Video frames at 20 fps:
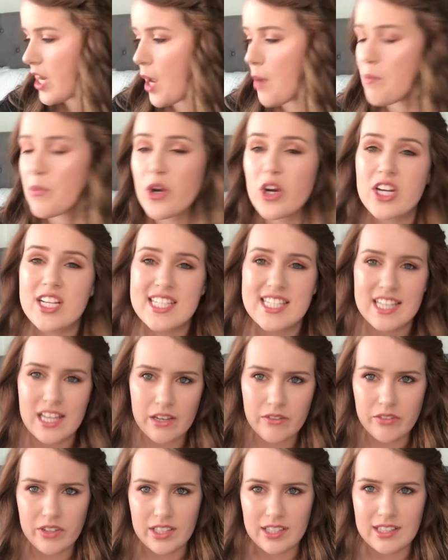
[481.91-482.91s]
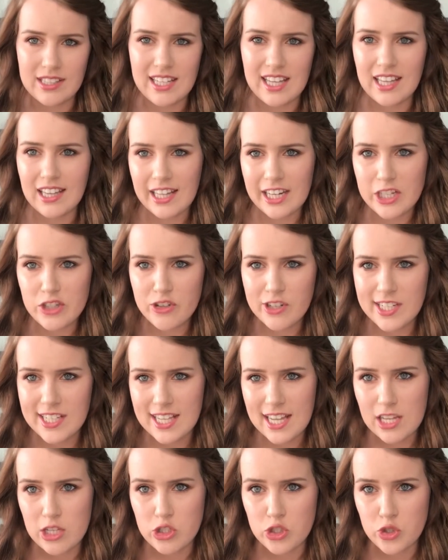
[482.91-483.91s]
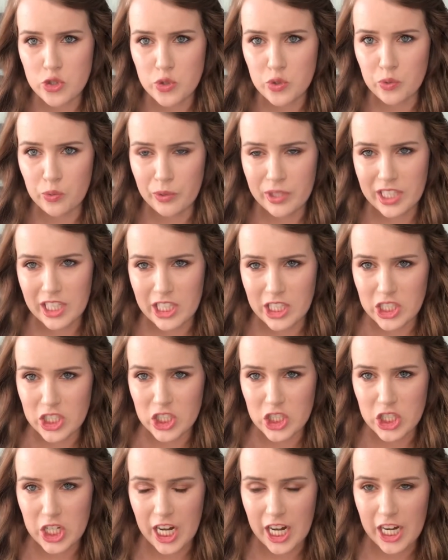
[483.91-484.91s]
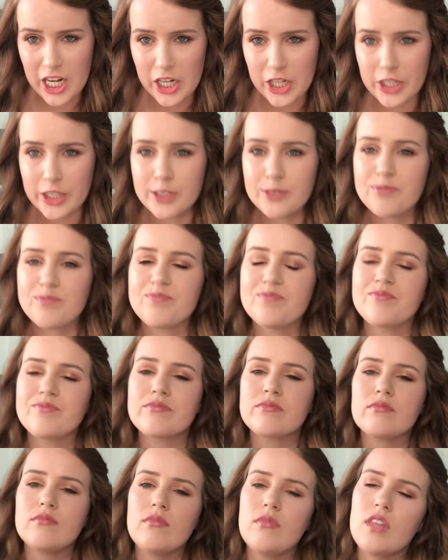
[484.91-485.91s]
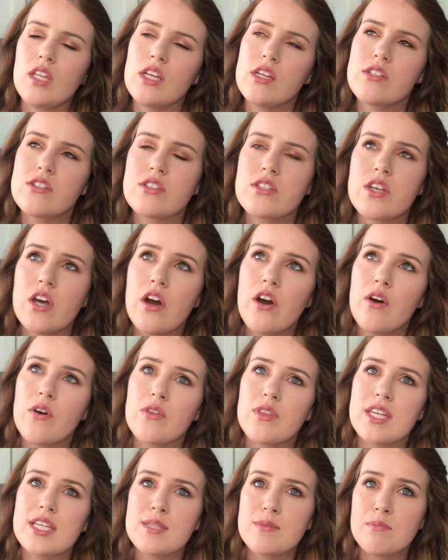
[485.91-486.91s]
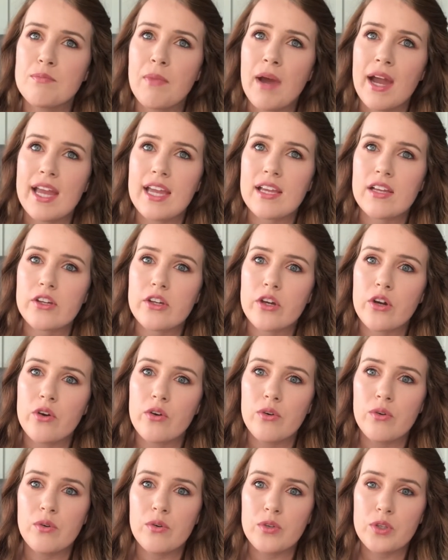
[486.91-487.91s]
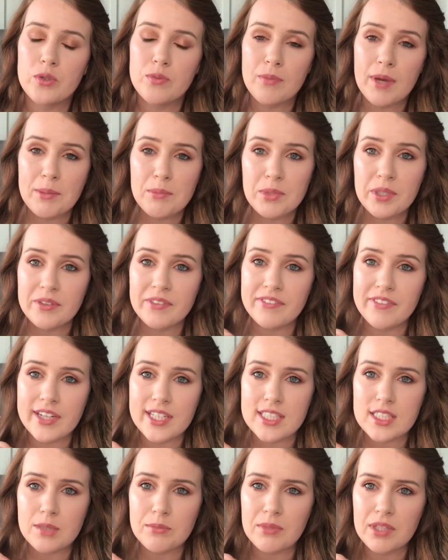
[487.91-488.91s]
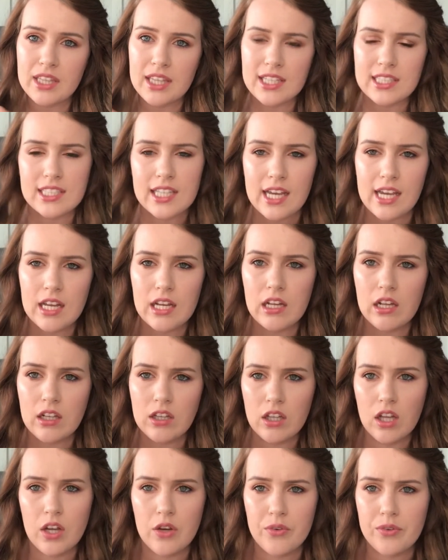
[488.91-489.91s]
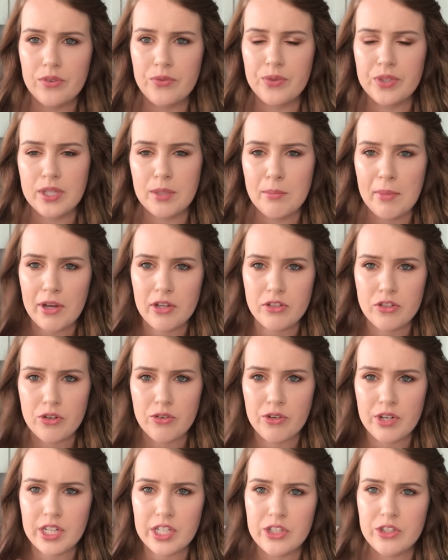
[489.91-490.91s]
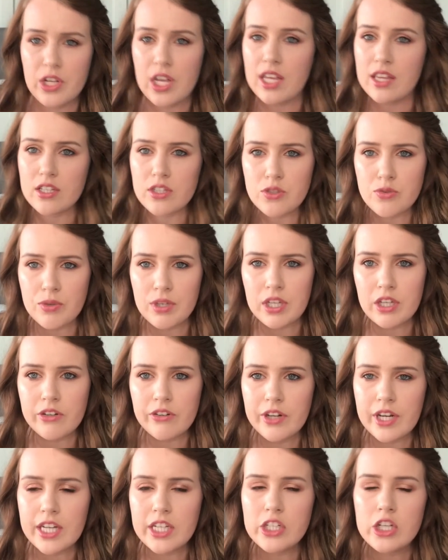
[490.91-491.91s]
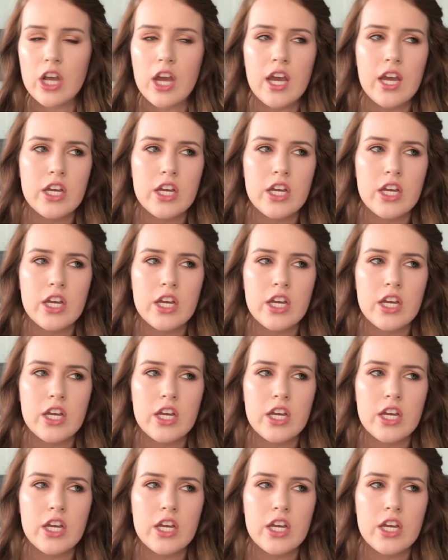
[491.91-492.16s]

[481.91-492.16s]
Number 7, the electric swinging chair. So this might go, you might be able to find something that's kind of along with the Bonzo range and the swinging range.